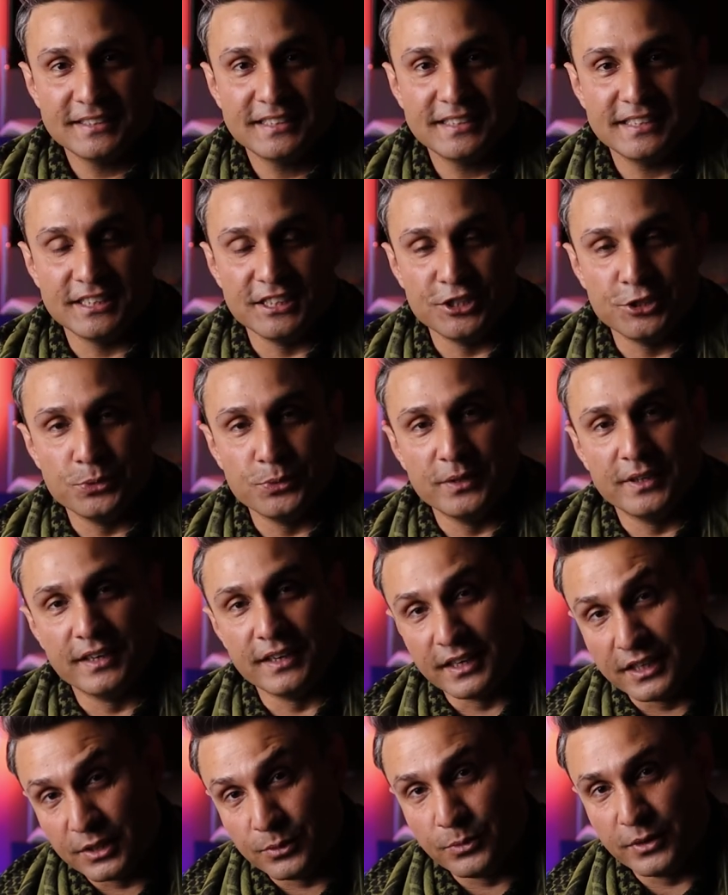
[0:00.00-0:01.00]
See you in
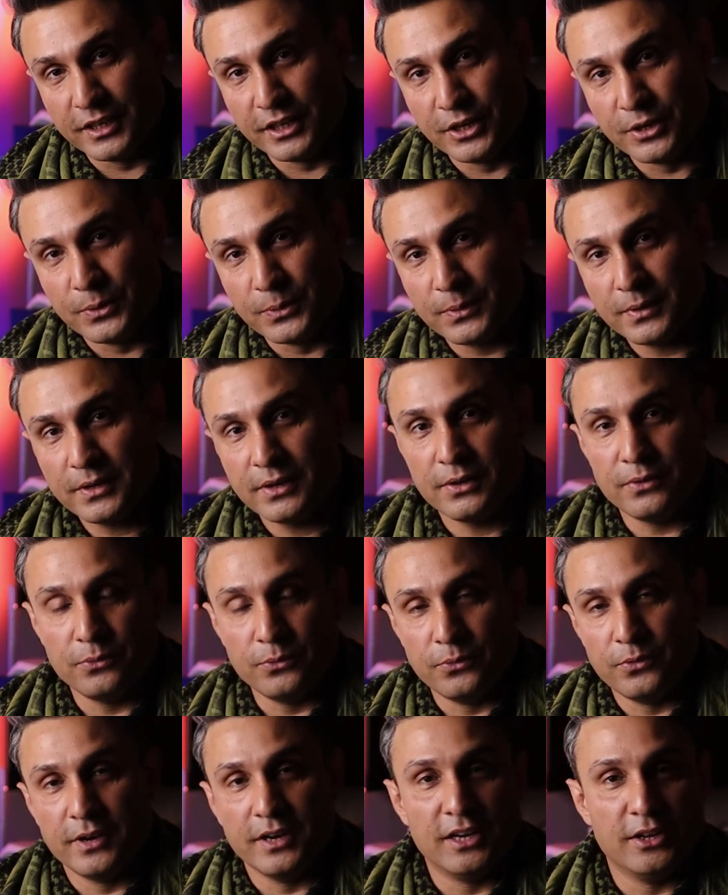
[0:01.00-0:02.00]
another video
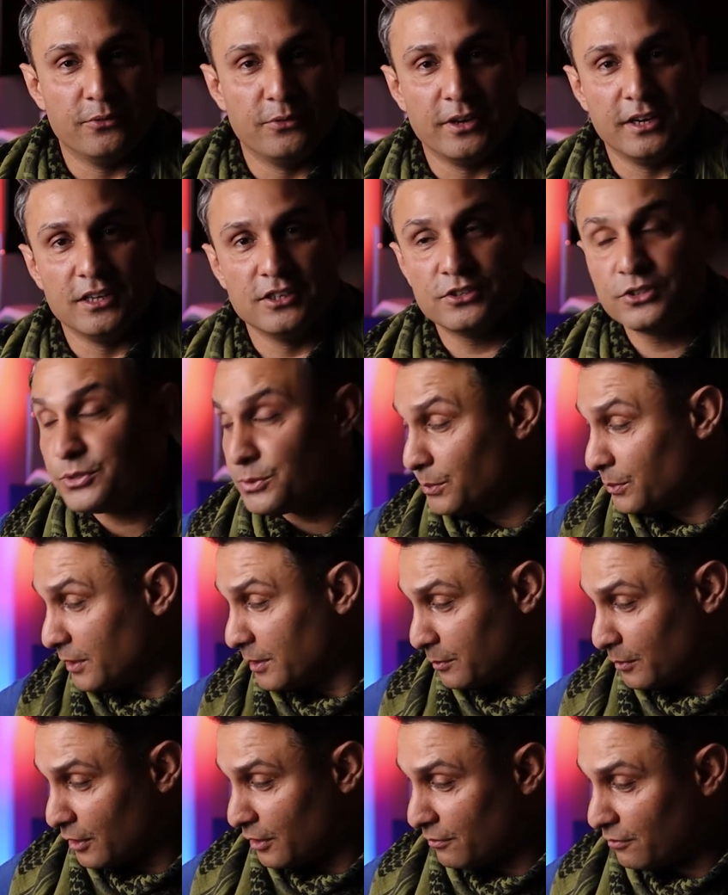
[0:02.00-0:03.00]
really, really soon.
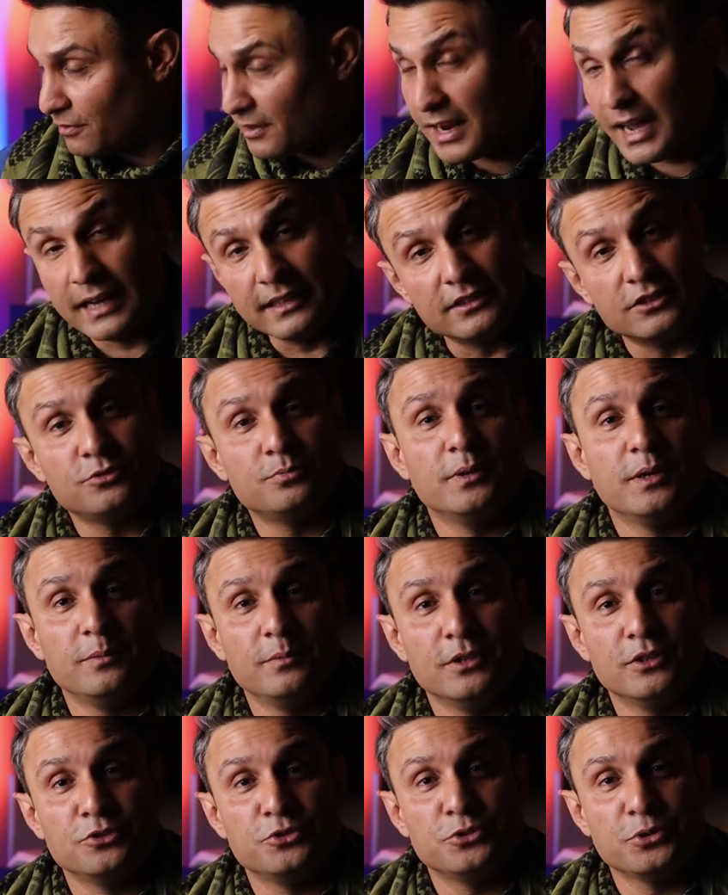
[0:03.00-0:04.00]
I'm going to fly this
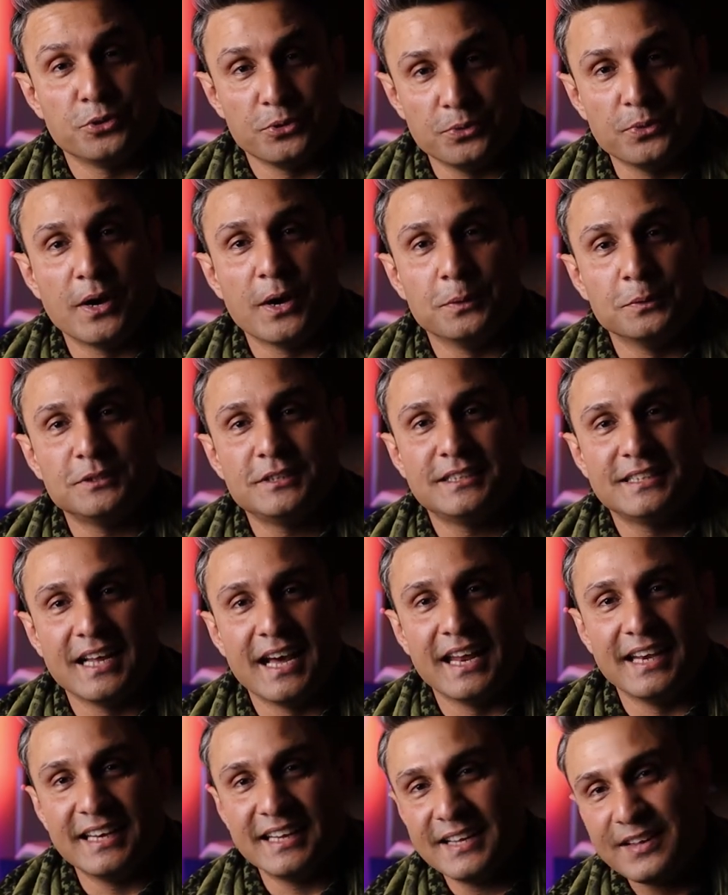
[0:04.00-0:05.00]
baby and show you how it's
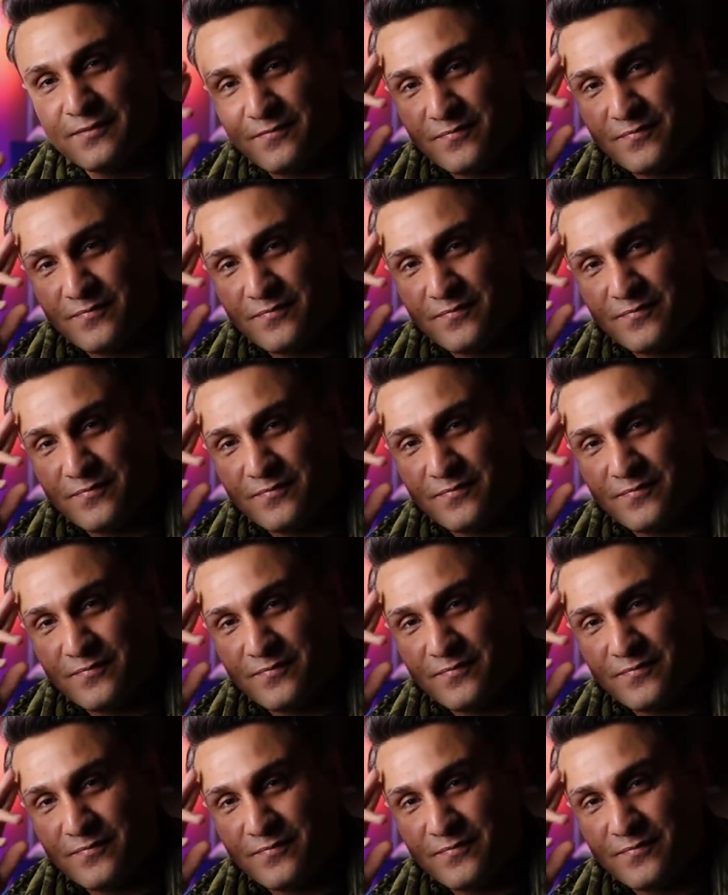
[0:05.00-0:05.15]
done.